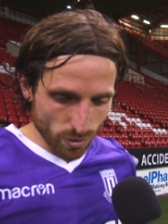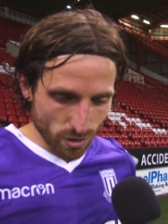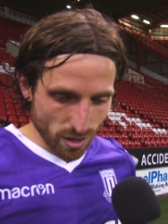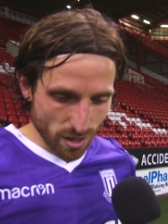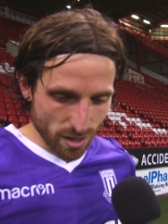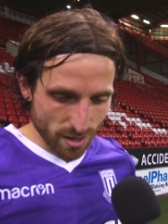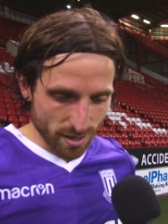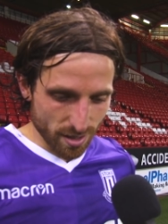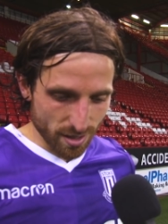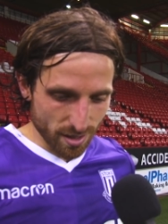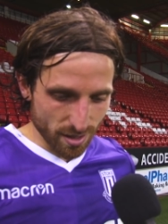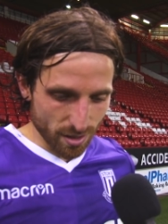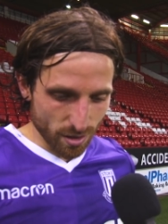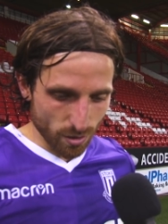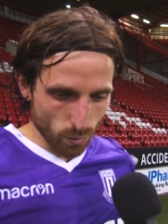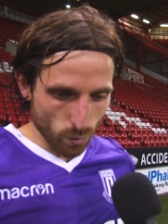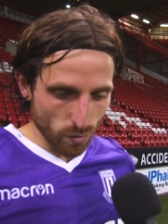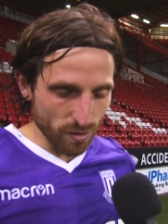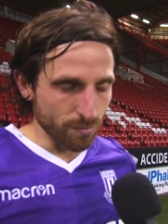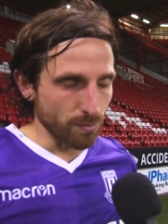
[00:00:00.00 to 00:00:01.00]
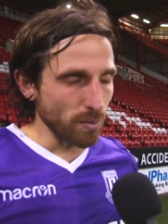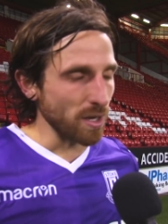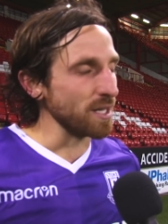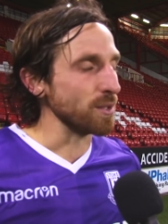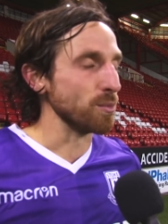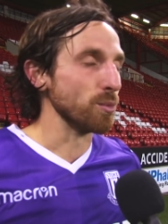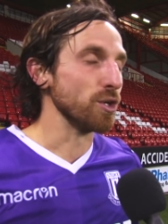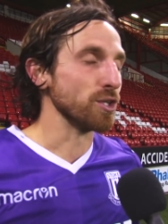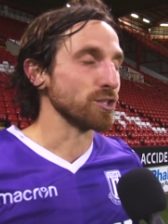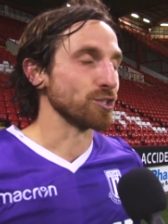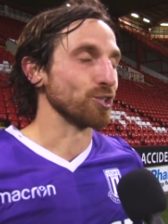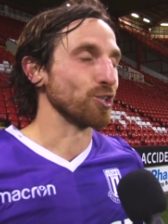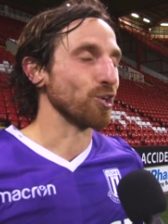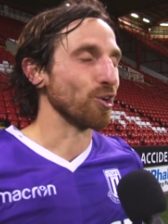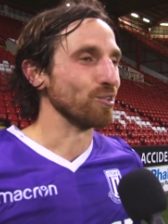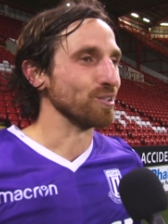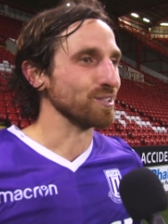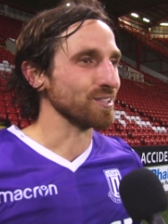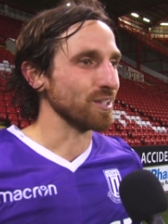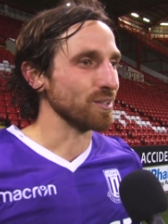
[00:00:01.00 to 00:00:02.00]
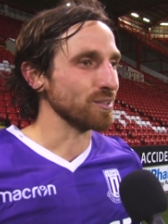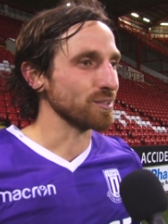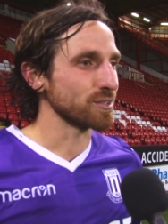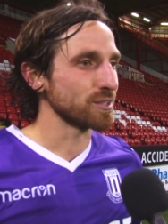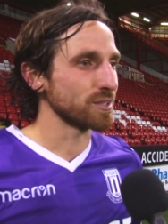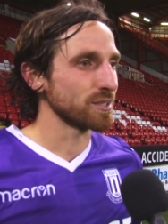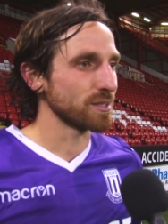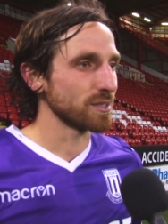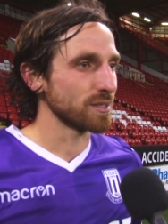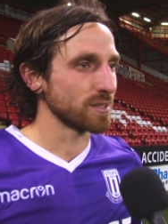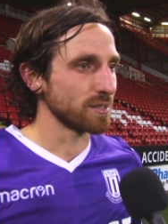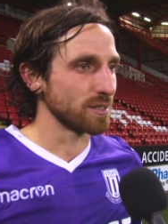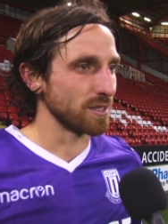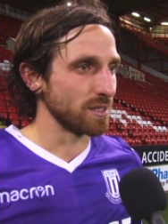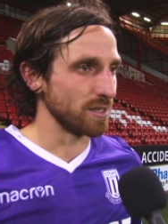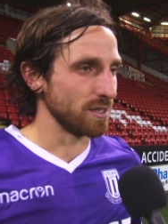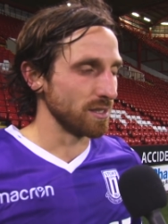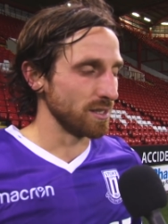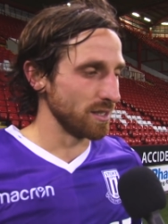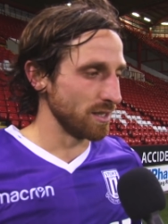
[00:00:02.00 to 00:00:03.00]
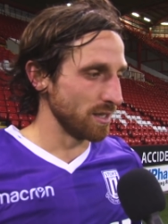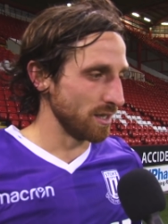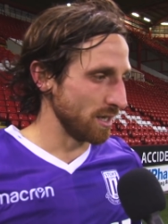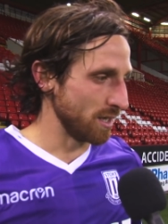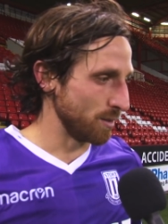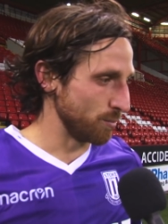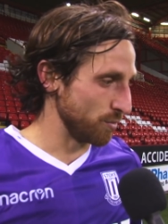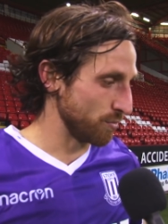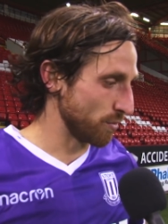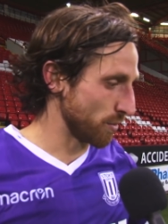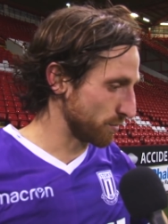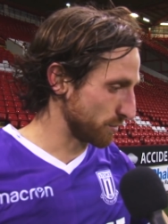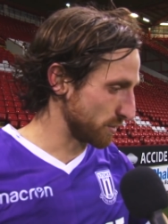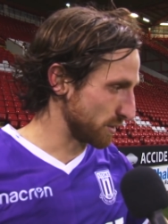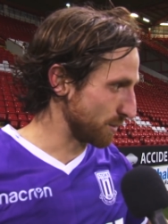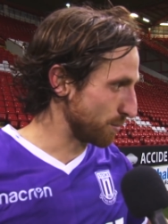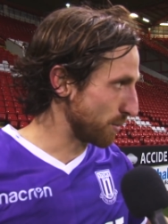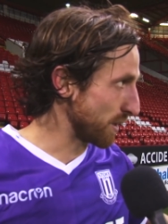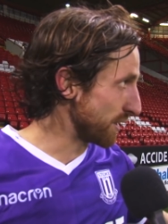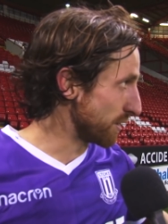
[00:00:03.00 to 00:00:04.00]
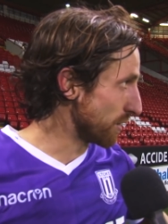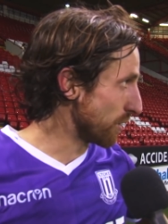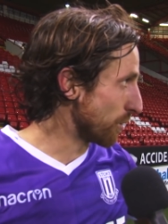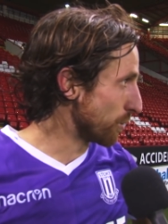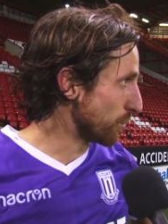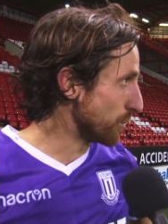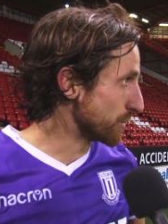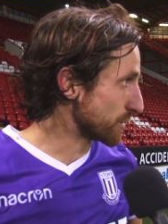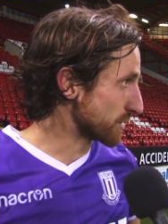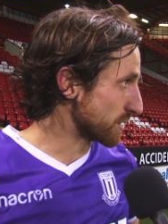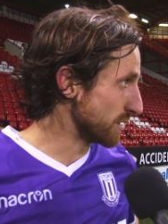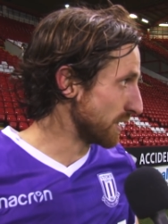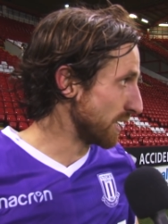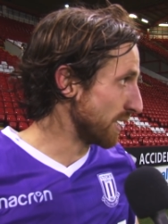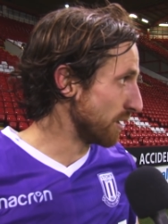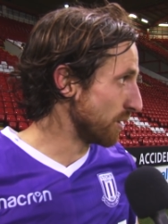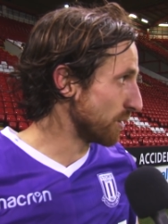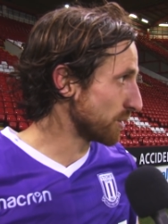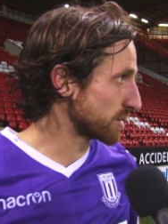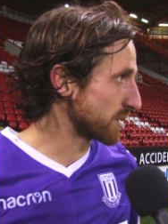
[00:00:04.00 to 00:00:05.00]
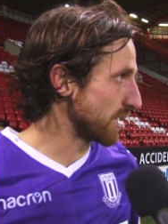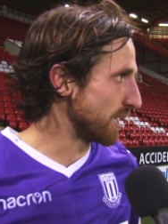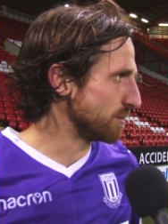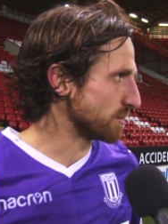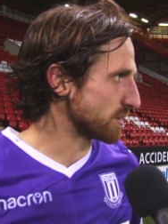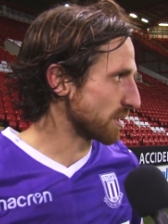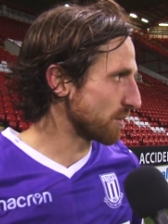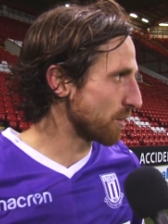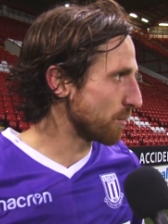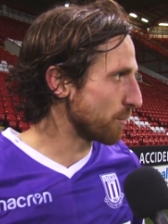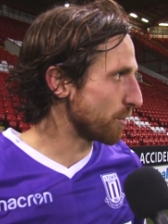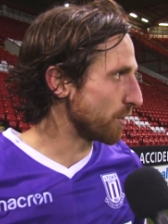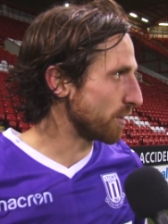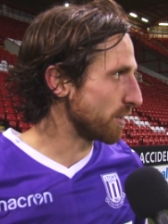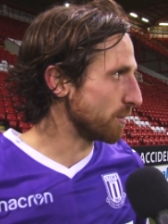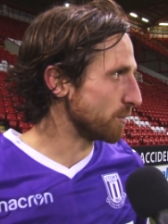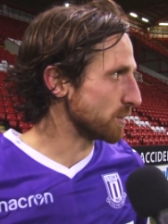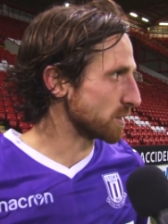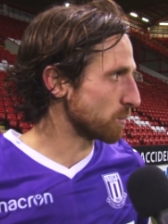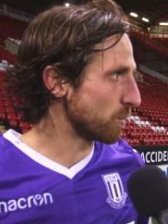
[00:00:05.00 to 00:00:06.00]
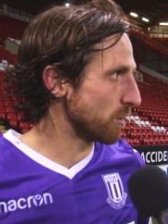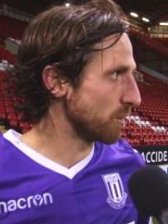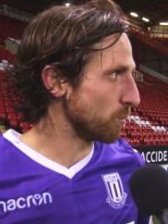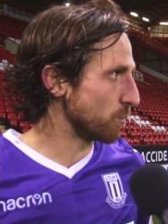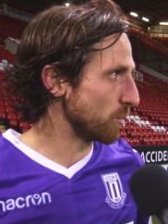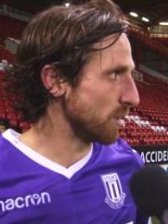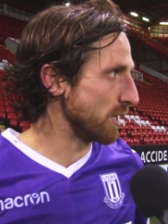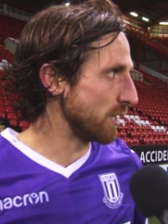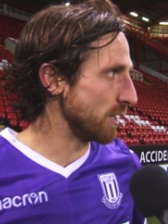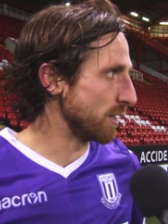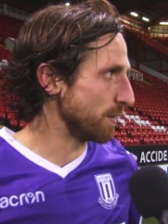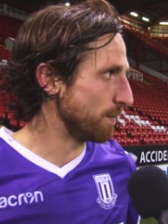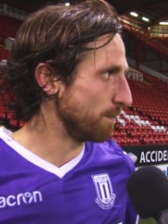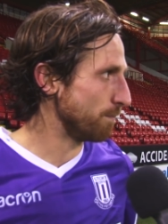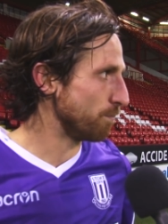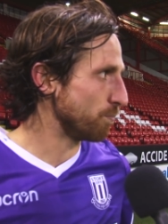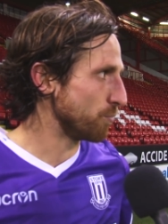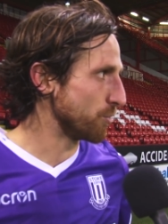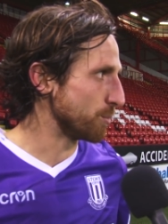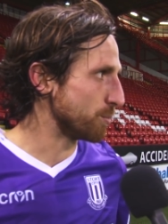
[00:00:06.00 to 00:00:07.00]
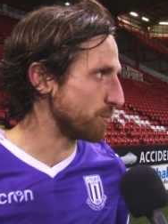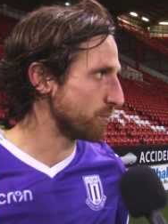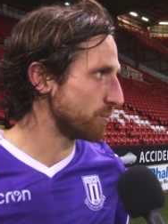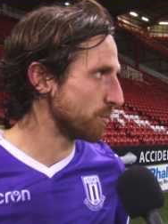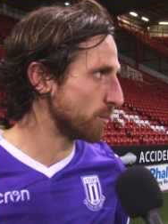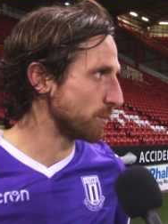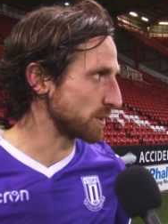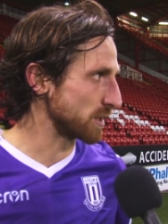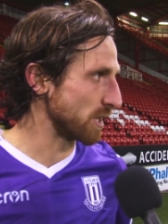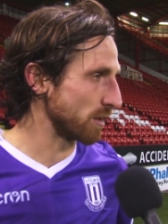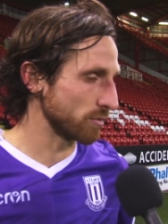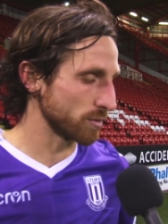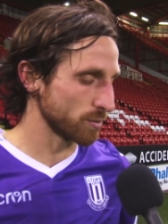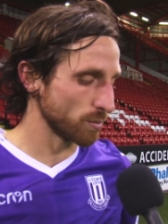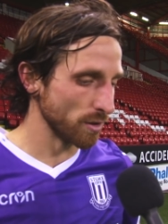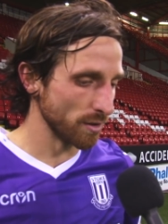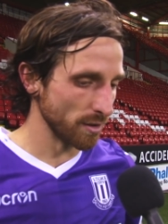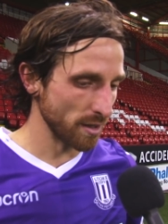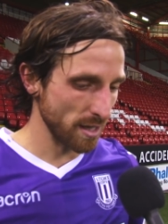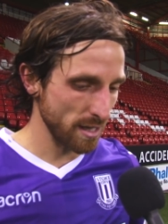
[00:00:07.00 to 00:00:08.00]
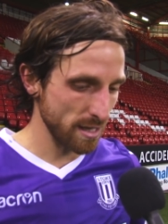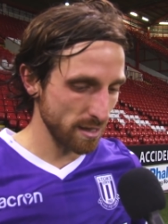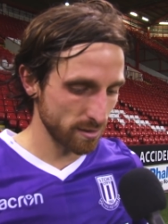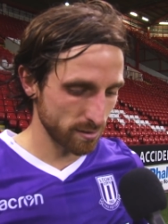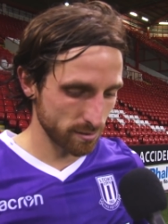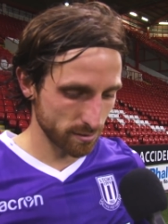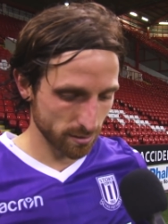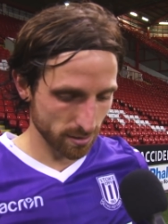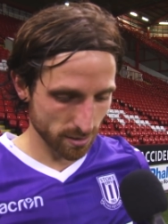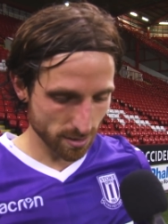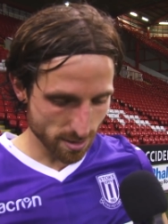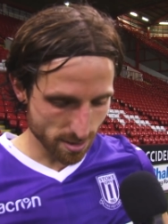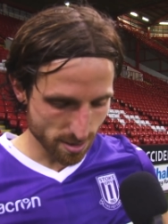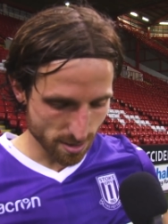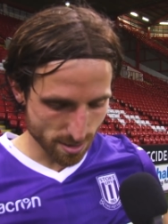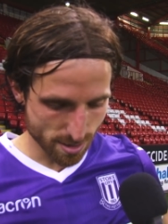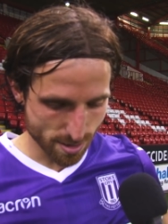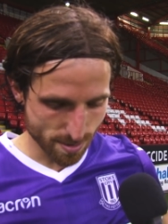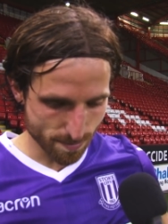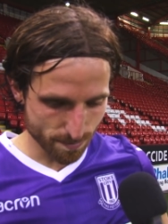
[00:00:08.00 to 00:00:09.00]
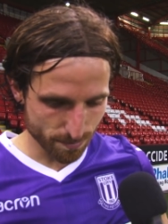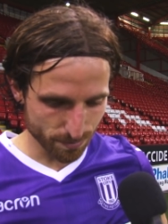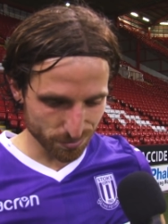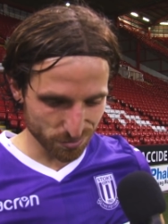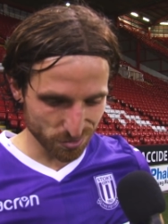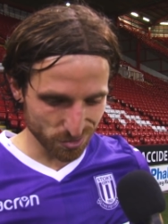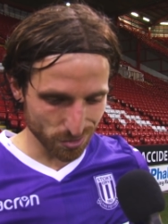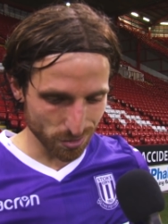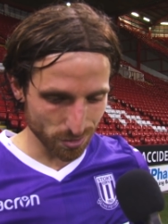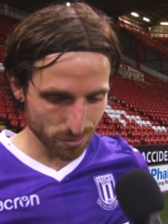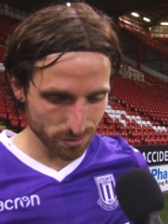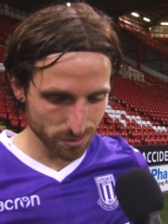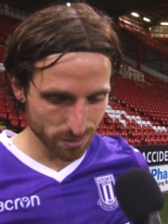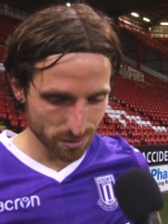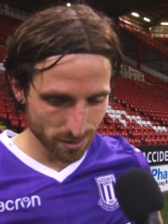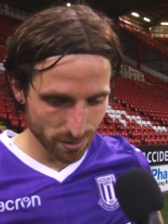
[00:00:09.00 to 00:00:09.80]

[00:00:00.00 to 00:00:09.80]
uh, we've played worse and got results, and we've obviously played a lot worse and, and lost games. I don't think it was one where the performance levels weren't there. Um, you know